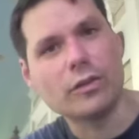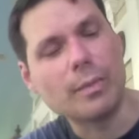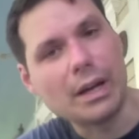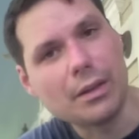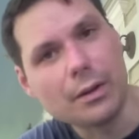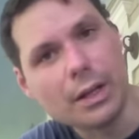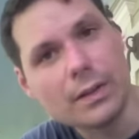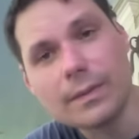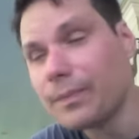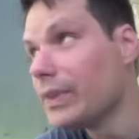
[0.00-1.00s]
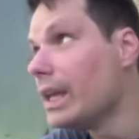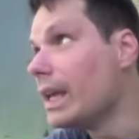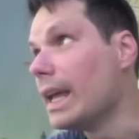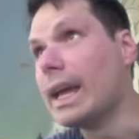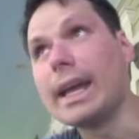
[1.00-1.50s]
of my 30s.
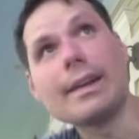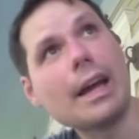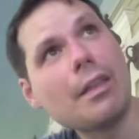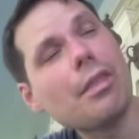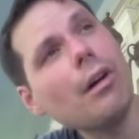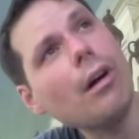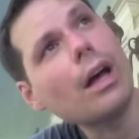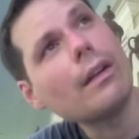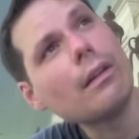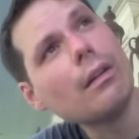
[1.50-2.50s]
And I thought